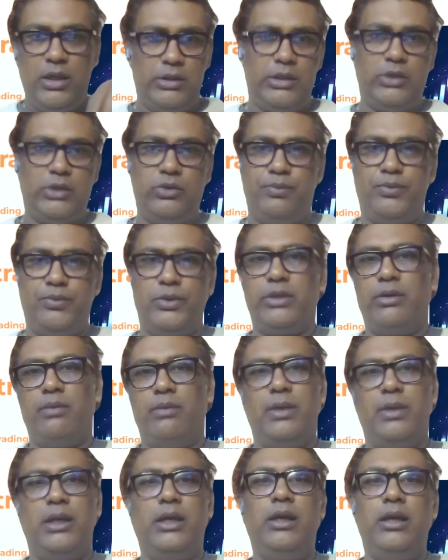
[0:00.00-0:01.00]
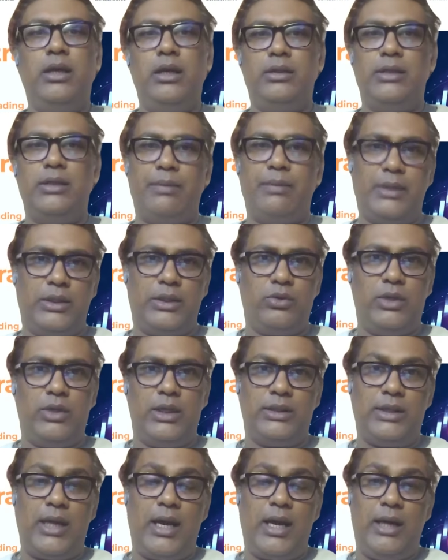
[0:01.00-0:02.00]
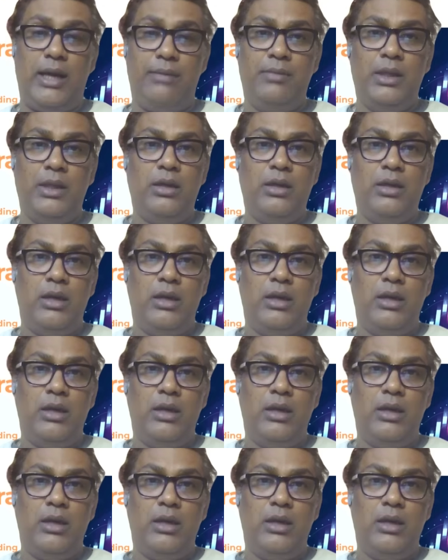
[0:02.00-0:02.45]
then we put our money in that particular time,